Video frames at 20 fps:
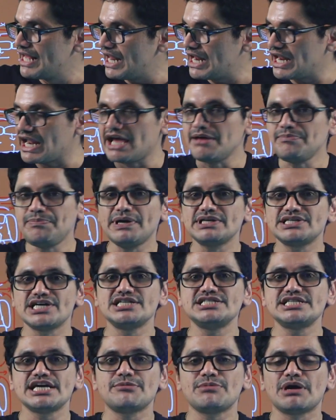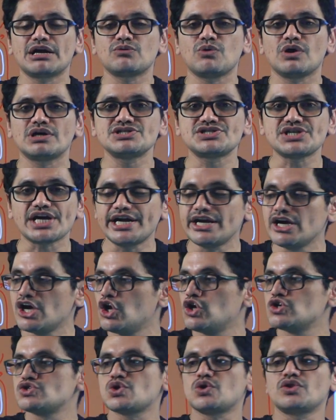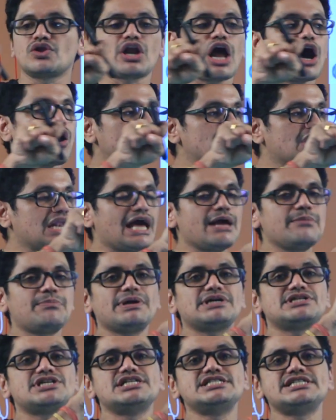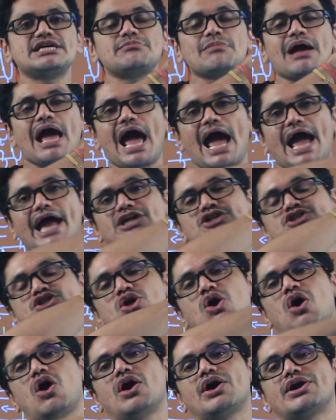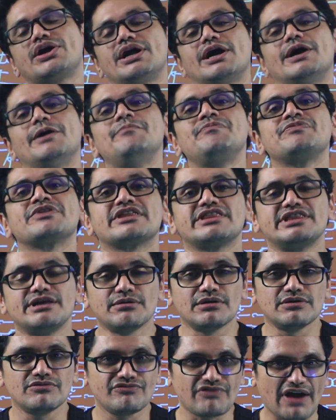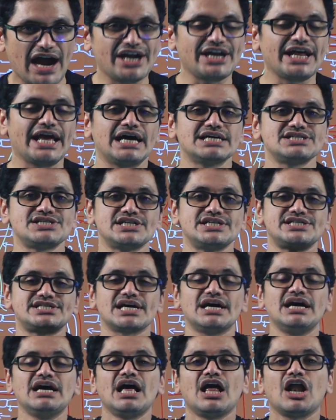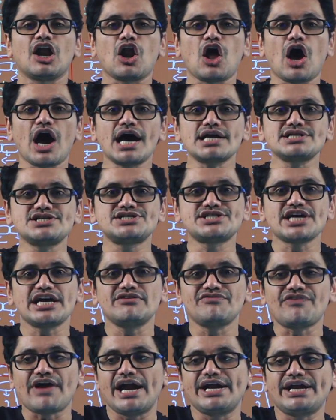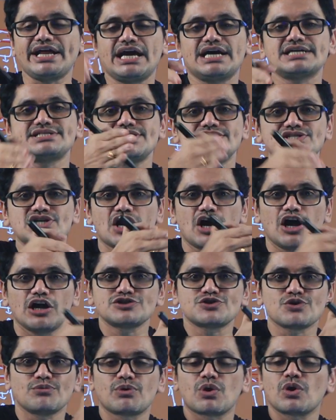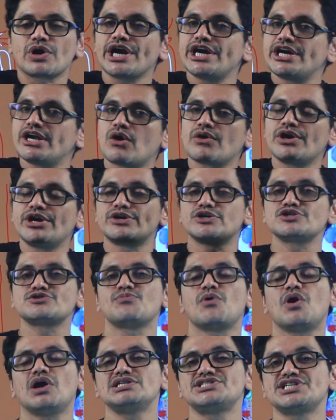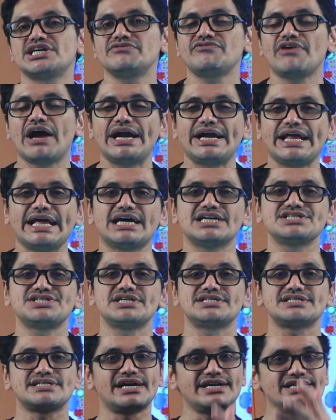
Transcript: lipase enzyme on one side. So now the lipase enzyme acts on the fatty acids. Large chain fatty acids are also broken down into small chain fatty acids, that